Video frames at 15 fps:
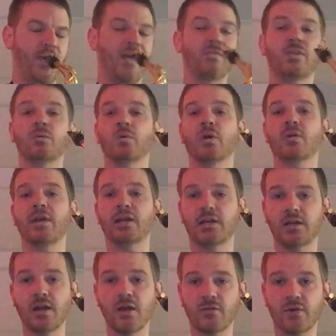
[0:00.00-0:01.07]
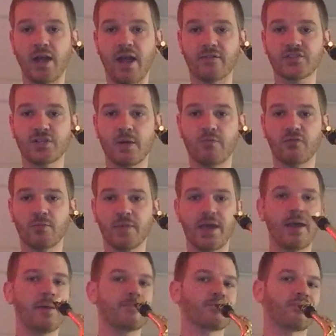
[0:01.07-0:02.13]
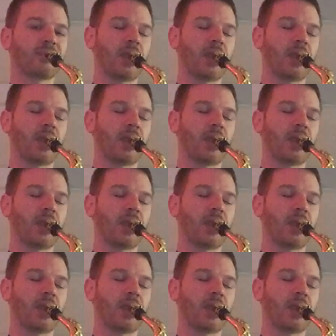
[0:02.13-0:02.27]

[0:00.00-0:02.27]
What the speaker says: Then we'll go down another half step from that.